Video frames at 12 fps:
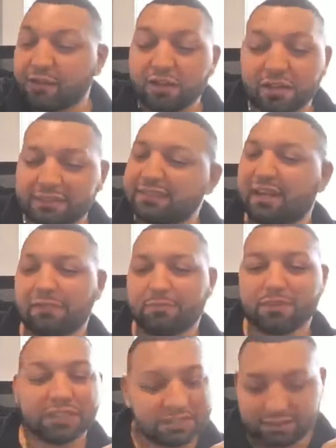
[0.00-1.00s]
going to sell.
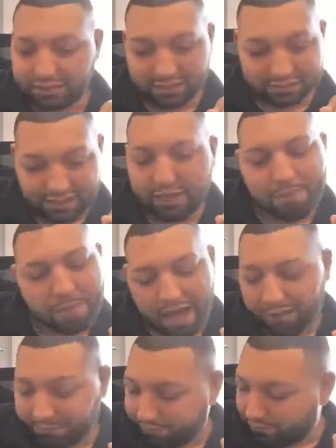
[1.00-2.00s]
Just keep
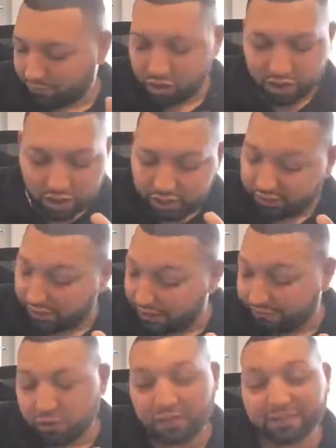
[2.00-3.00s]
half. You're good.
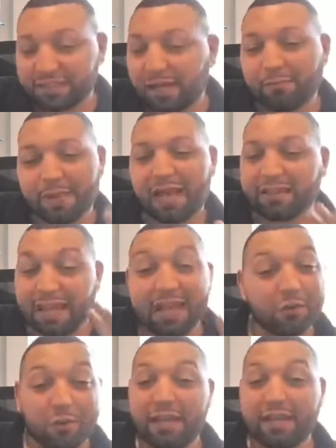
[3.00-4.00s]
If you can sell that, then
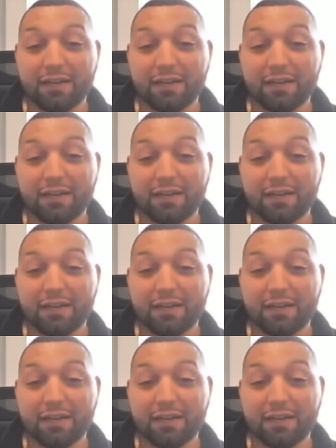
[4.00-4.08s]
great.